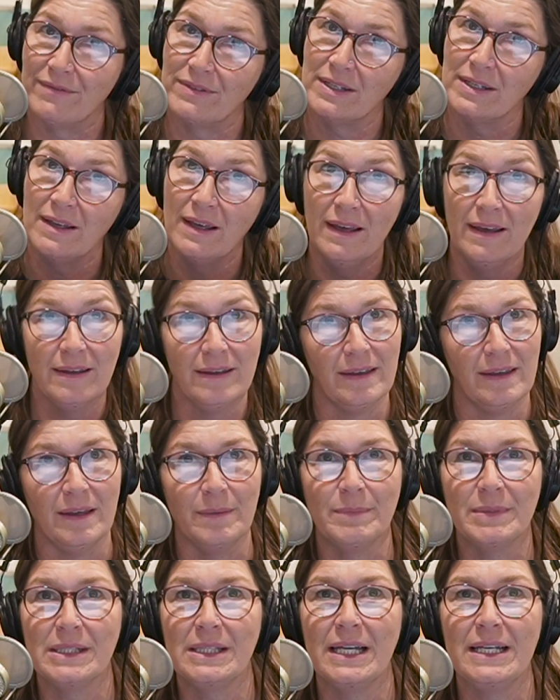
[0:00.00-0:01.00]
to keep
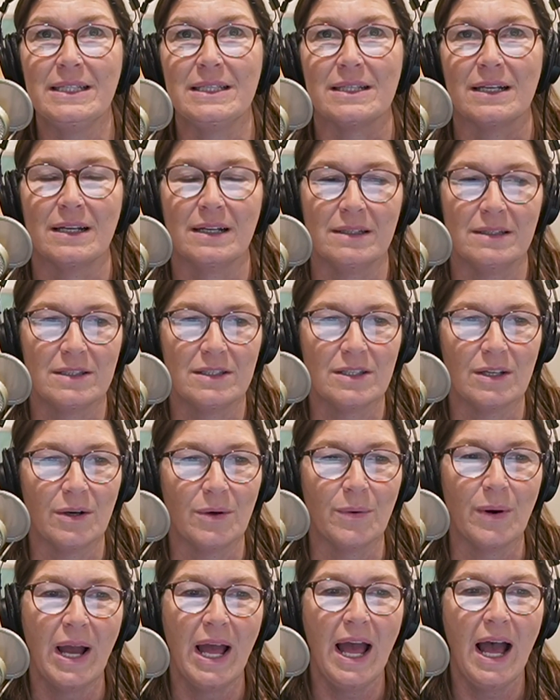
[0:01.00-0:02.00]
the lights on.
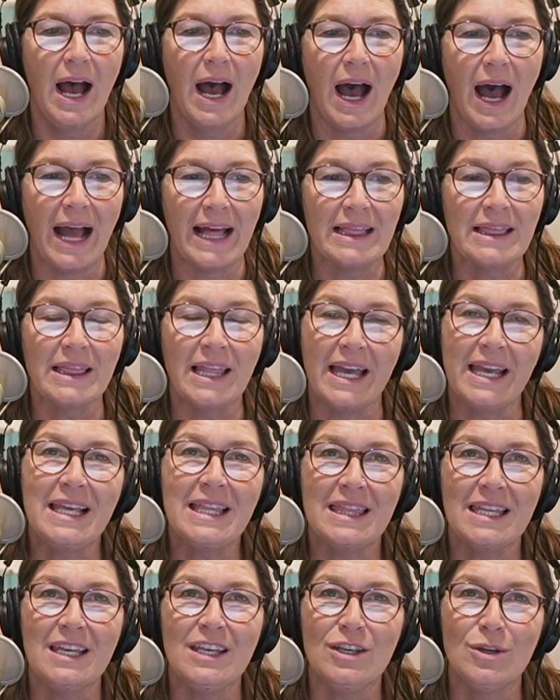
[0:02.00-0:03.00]
So I like
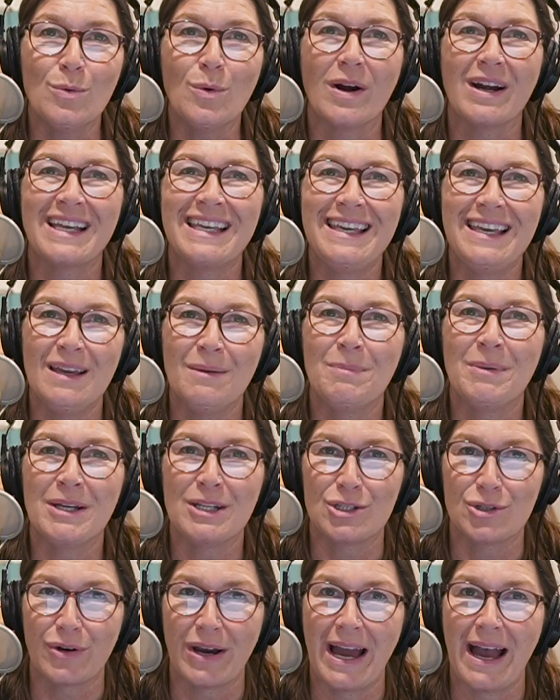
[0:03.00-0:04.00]
that you are keeping
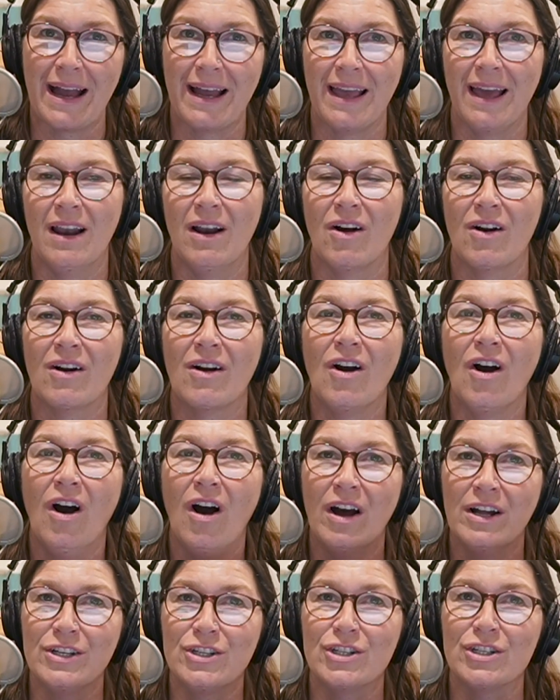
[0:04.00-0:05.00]
track and are
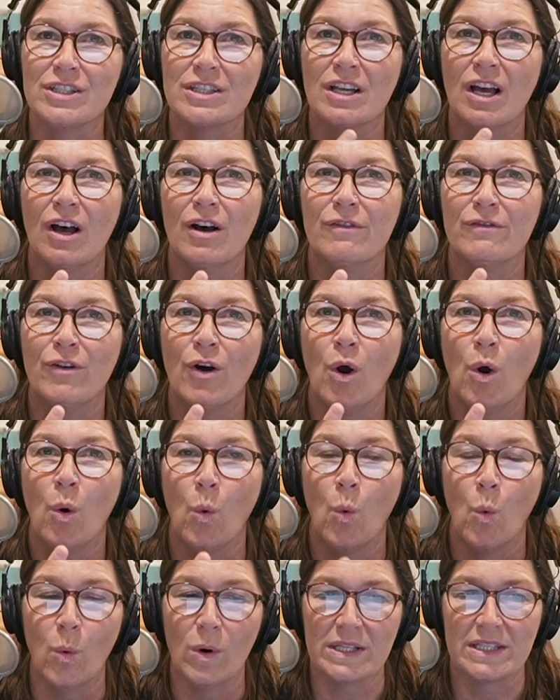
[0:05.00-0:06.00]
conscious of
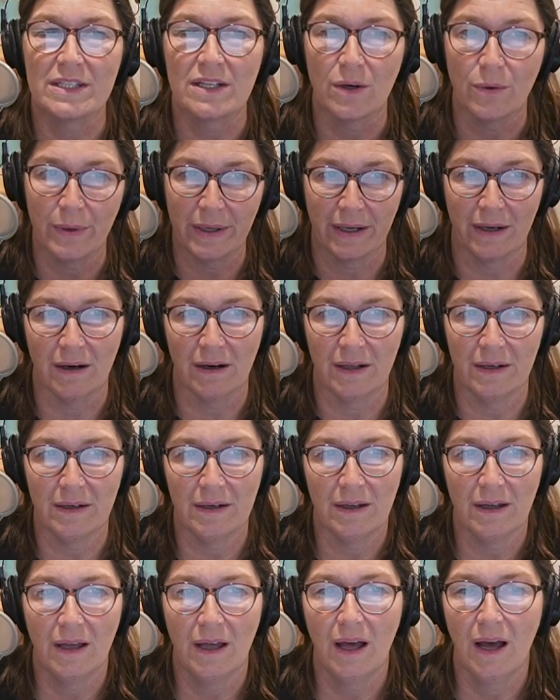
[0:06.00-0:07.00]
what's going on.
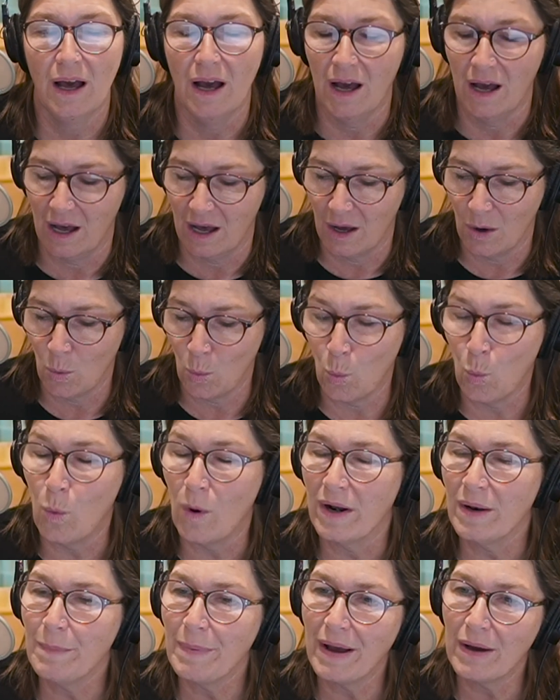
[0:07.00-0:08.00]
Uh,
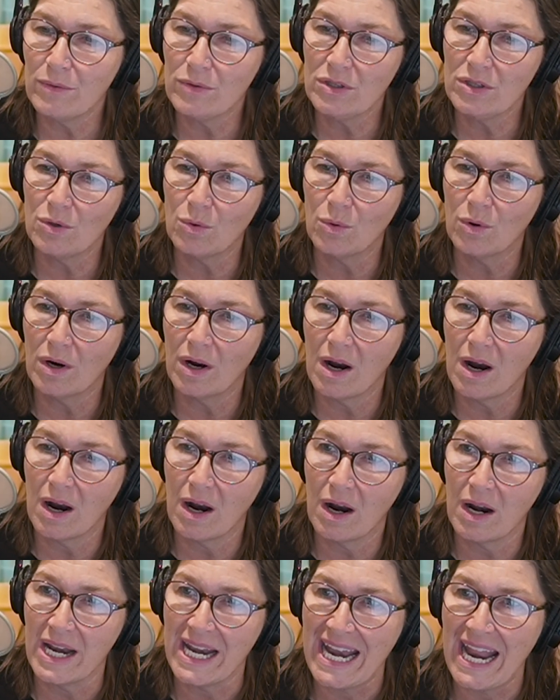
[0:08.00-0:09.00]
what about
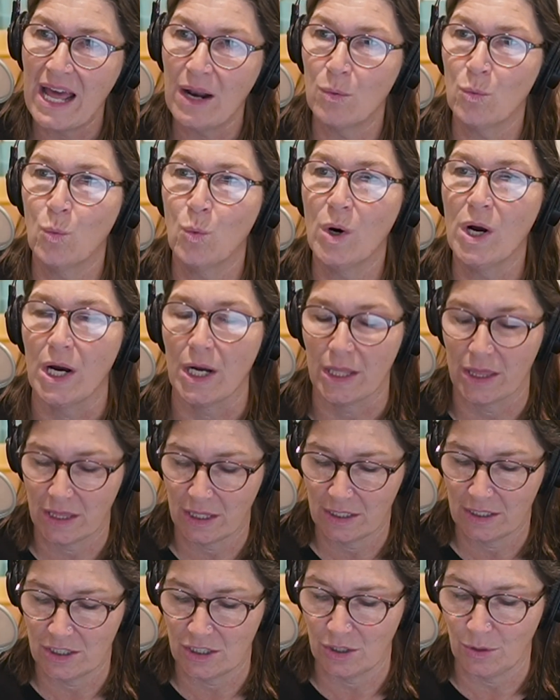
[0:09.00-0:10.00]
your net worth?
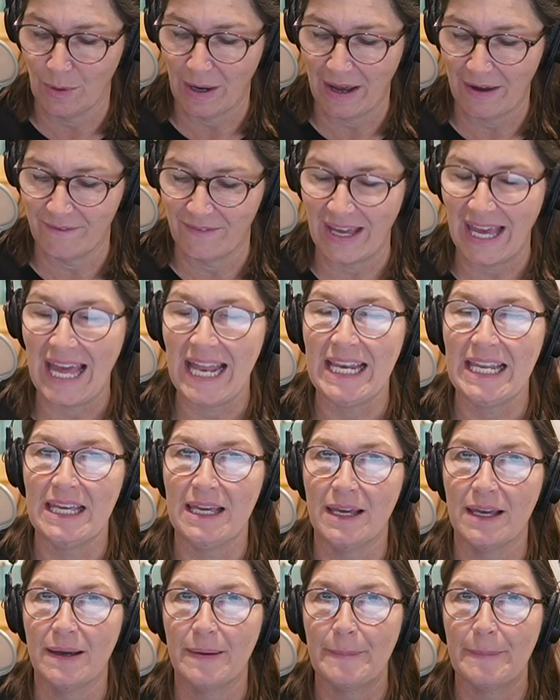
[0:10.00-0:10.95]
Do you have any